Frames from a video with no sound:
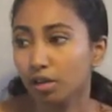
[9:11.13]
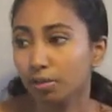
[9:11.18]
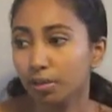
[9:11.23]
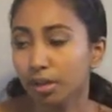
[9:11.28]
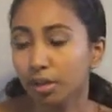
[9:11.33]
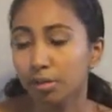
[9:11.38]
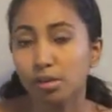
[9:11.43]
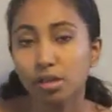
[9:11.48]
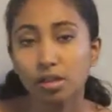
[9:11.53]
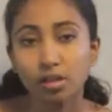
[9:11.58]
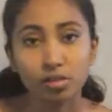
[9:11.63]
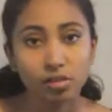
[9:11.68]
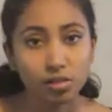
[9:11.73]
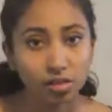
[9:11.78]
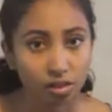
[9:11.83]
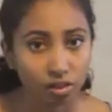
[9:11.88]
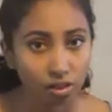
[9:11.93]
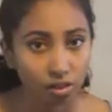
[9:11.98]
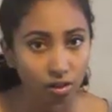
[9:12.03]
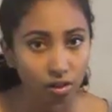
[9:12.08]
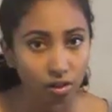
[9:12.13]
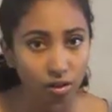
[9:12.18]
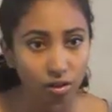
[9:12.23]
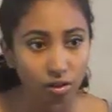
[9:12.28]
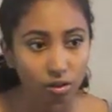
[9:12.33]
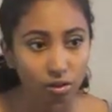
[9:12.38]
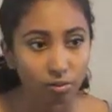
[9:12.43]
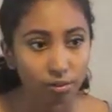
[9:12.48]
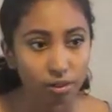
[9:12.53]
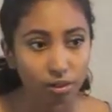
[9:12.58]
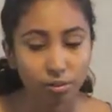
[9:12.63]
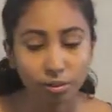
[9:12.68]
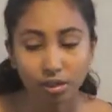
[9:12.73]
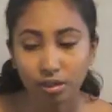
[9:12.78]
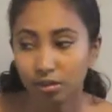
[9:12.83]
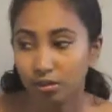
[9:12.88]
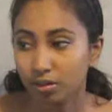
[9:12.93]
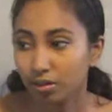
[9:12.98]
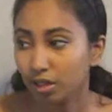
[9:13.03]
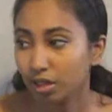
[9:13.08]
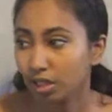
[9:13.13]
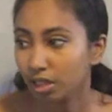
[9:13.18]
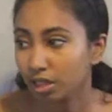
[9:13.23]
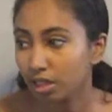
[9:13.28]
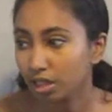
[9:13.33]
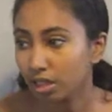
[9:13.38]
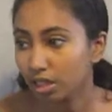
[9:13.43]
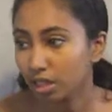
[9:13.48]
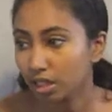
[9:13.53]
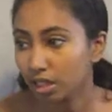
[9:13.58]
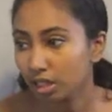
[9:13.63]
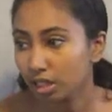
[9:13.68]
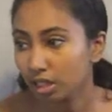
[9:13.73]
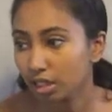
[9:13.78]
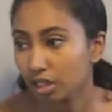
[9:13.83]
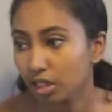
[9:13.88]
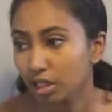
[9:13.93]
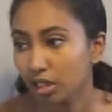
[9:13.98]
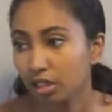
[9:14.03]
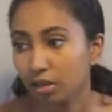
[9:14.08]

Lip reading: Baby is secure, baby is learning,